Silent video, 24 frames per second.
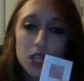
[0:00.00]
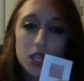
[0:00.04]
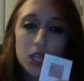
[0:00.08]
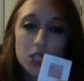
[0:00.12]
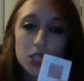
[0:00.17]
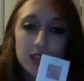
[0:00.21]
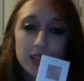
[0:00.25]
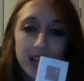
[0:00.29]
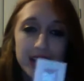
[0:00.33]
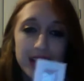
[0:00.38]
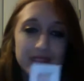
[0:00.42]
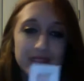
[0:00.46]
So
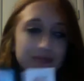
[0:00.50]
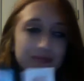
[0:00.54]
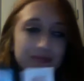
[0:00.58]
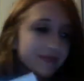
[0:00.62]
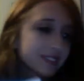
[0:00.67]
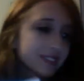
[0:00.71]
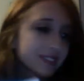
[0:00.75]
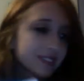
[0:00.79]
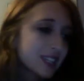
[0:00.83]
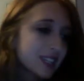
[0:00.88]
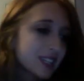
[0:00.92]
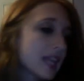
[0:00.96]
yeah,
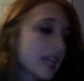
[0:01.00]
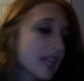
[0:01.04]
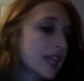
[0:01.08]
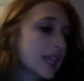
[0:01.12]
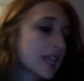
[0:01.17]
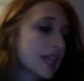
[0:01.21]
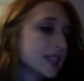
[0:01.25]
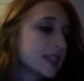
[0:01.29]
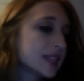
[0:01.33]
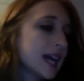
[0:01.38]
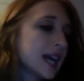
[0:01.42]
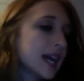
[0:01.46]

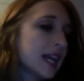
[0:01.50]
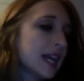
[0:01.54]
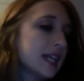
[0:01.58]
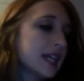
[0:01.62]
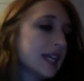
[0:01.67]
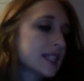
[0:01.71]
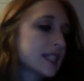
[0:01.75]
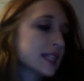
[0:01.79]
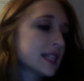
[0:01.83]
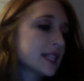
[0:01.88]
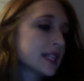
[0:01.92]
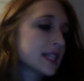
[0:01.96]
that is
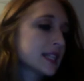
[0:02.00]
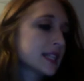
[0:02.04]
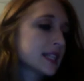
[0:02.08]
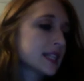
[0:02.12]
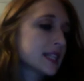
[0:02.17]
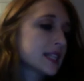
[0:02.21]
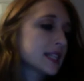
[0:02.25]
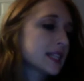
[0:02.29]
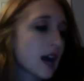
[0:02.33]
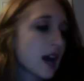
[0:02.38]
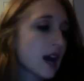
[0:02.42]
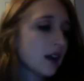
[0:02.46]

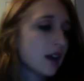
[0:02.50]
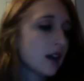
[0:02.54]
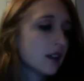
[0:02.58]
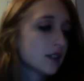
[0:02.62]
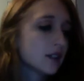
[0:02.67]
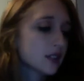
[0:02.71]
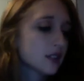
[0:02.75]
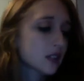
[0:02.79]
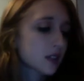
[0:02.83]
that.